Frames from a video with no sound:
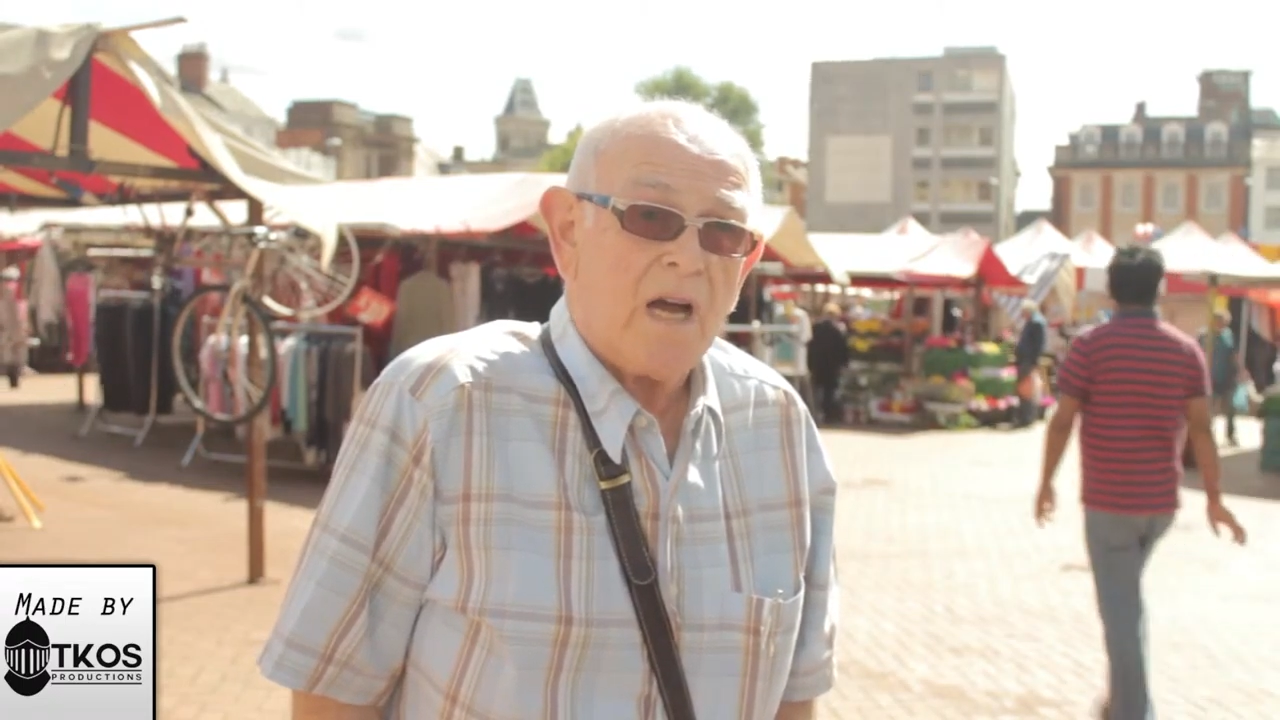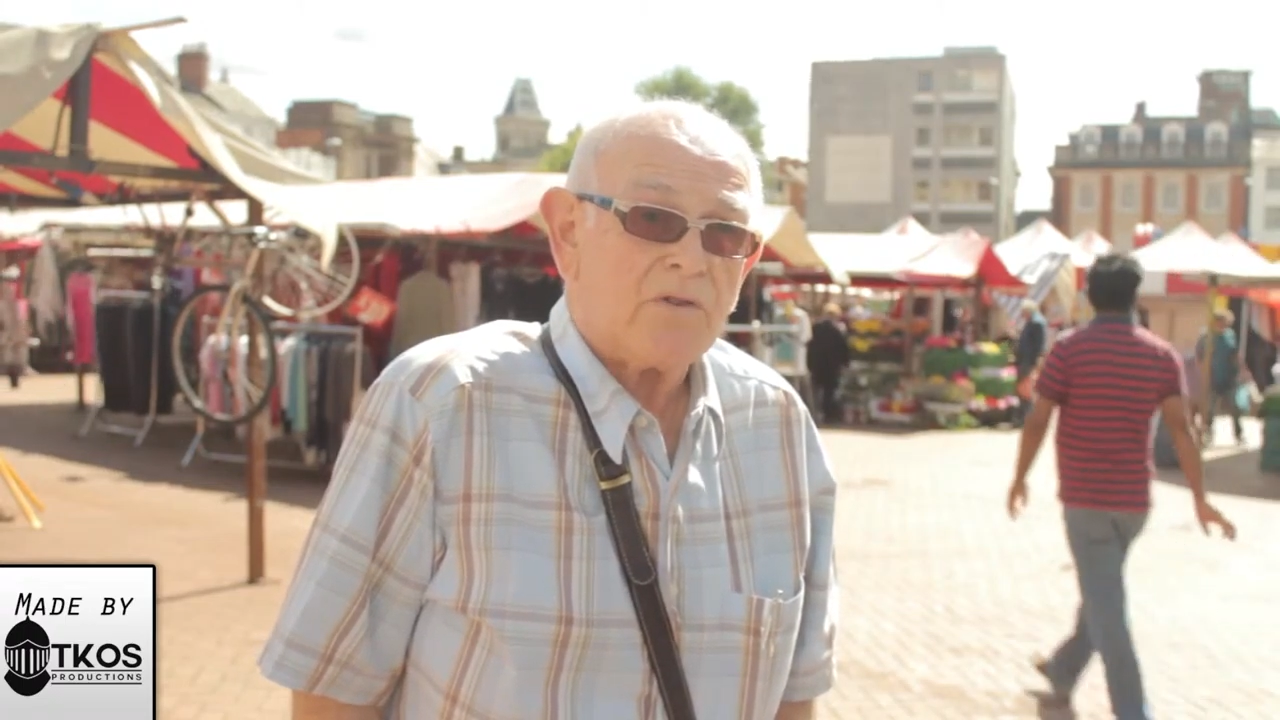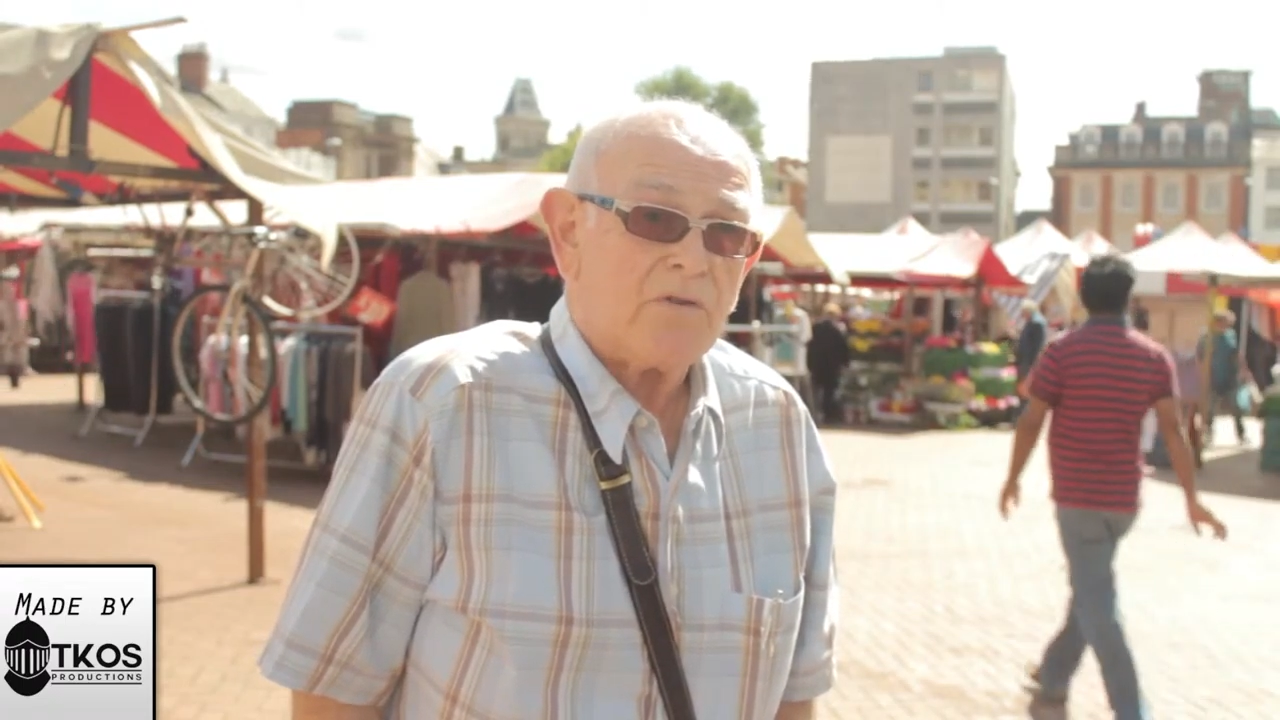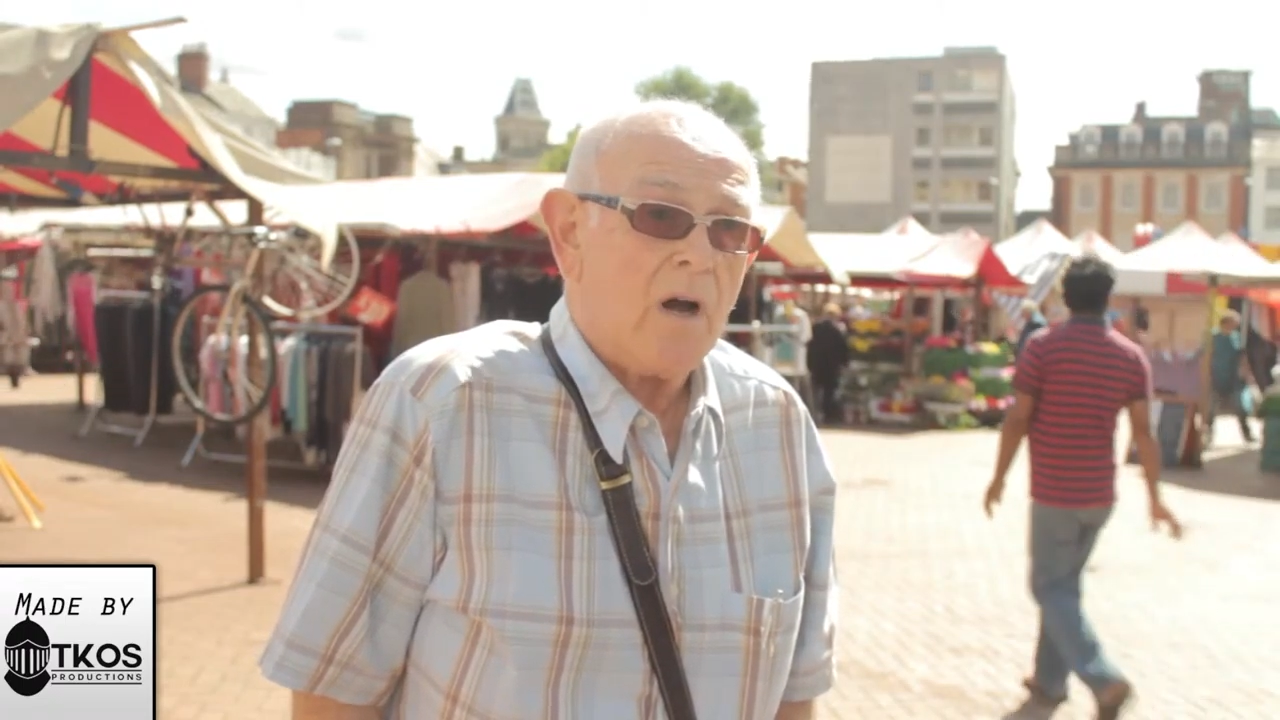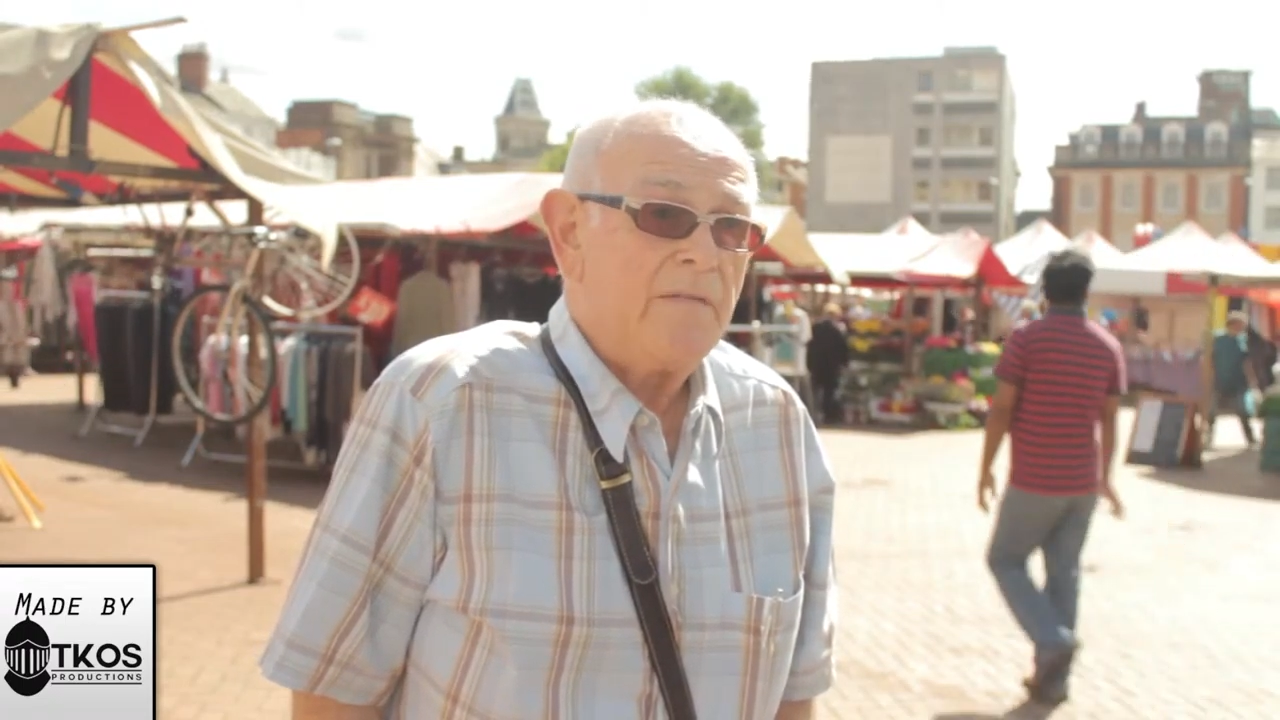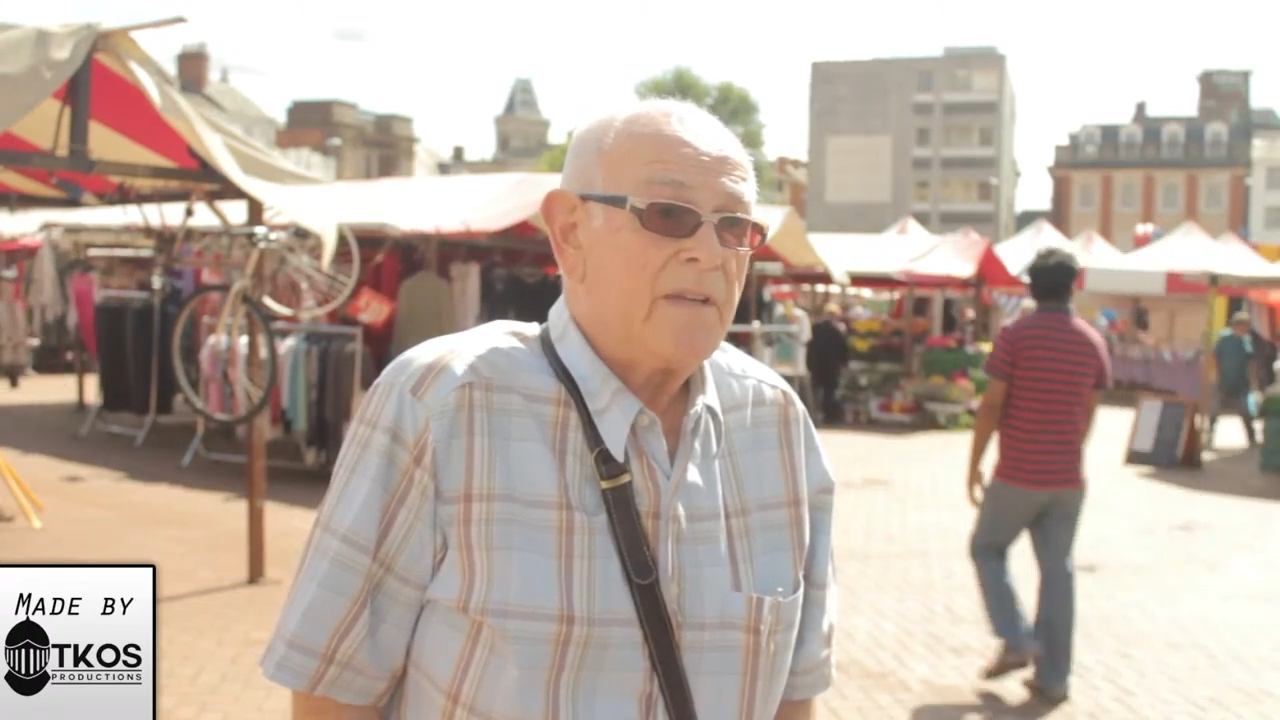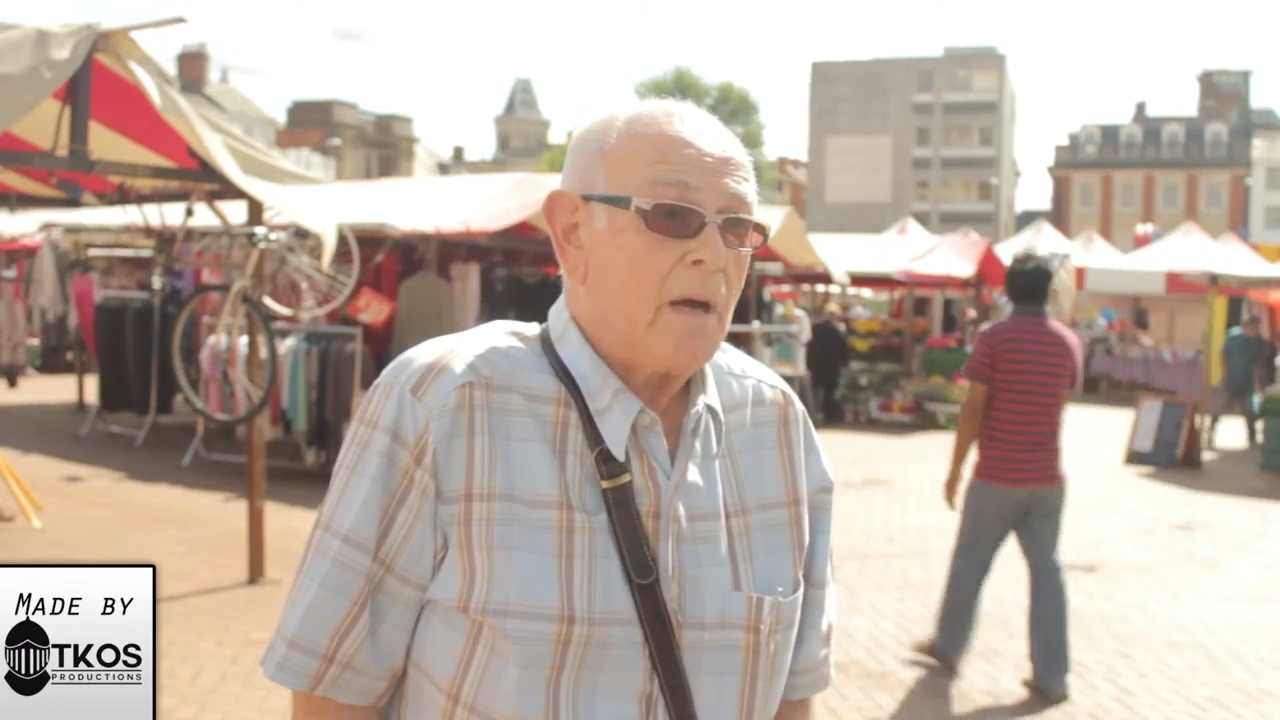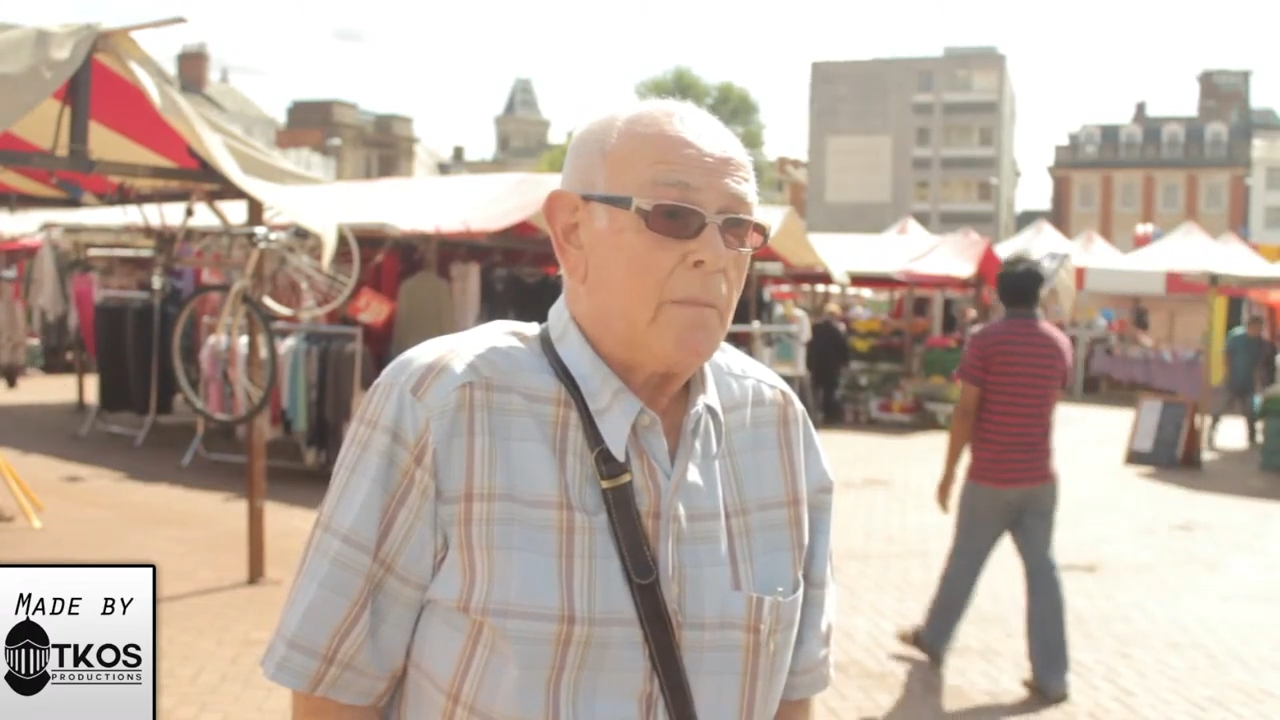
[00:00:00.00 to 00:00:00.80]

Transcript: are driving